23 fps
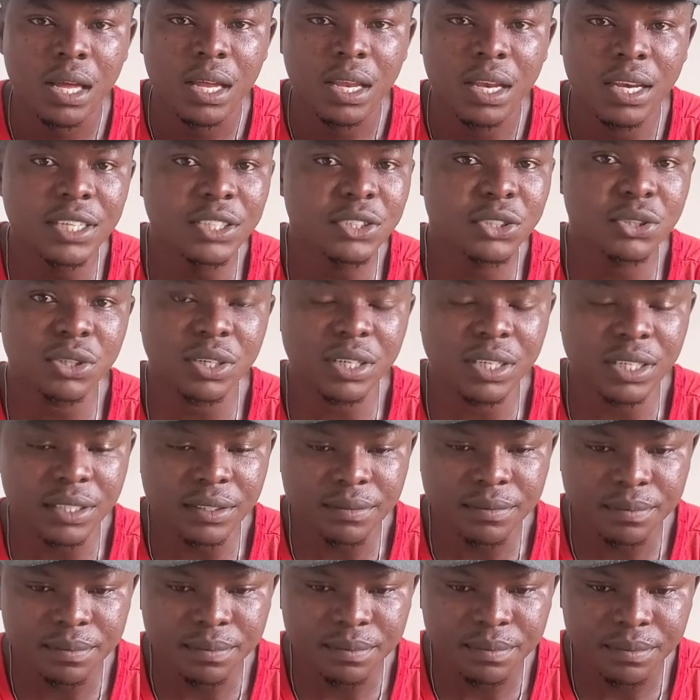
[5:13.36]
Literally,
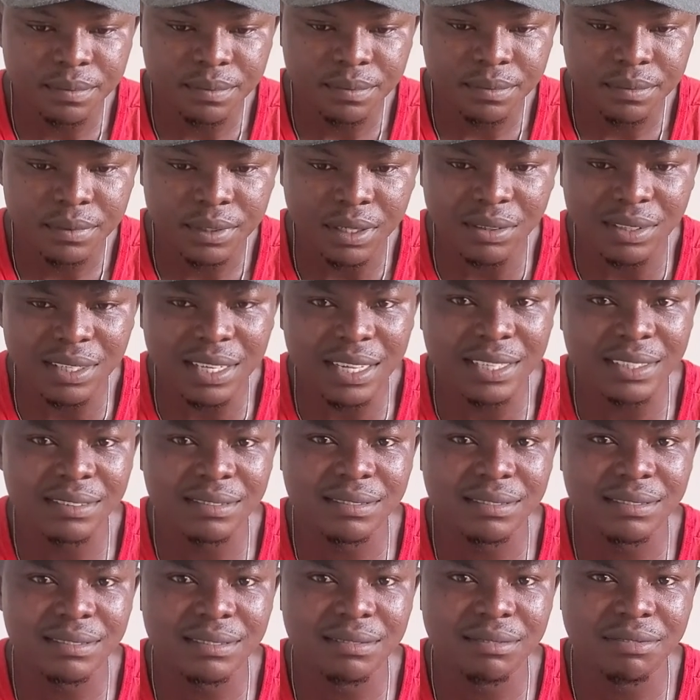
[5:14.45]
that was like
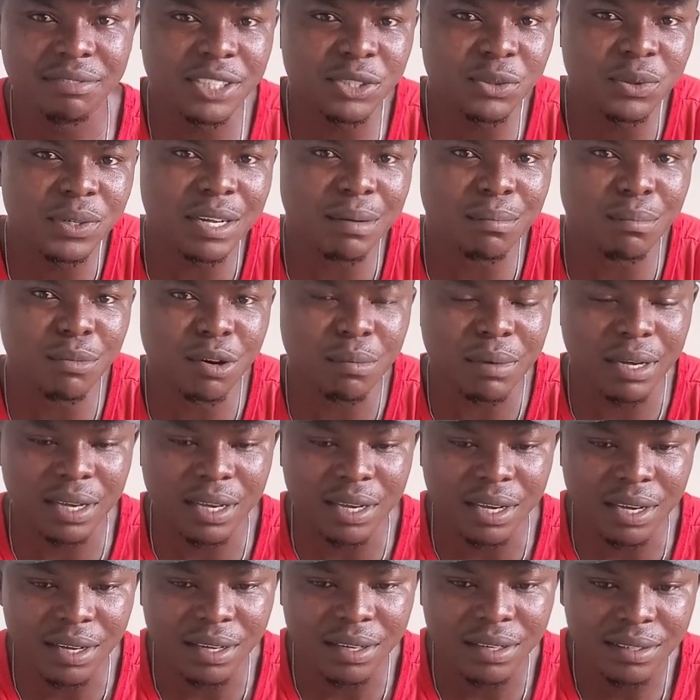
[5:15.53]
fresh when I bought my
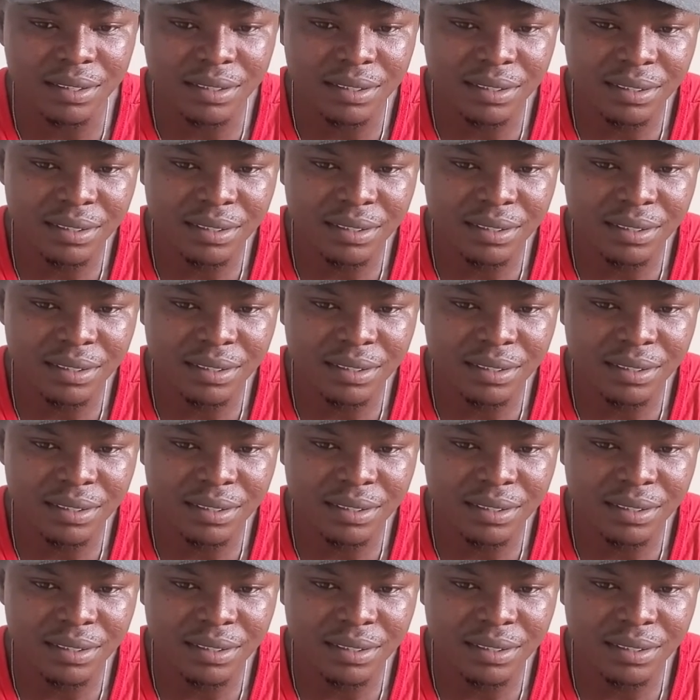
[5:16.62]
car.